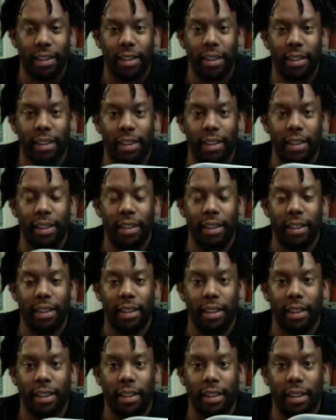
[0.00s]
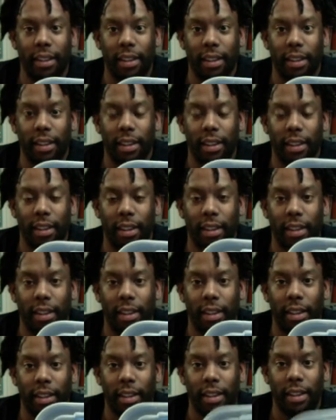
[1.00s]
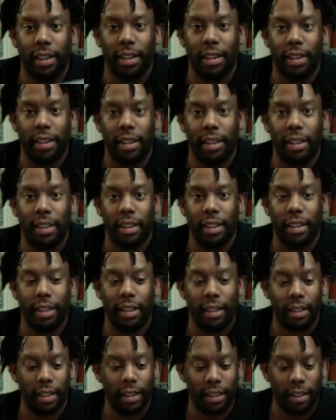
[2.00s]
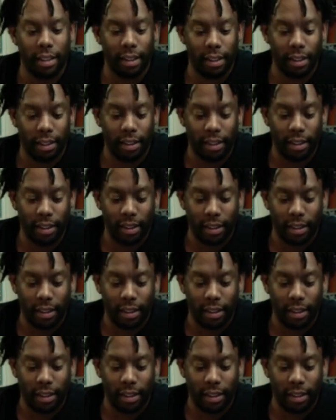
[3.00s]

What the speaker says: [no speech]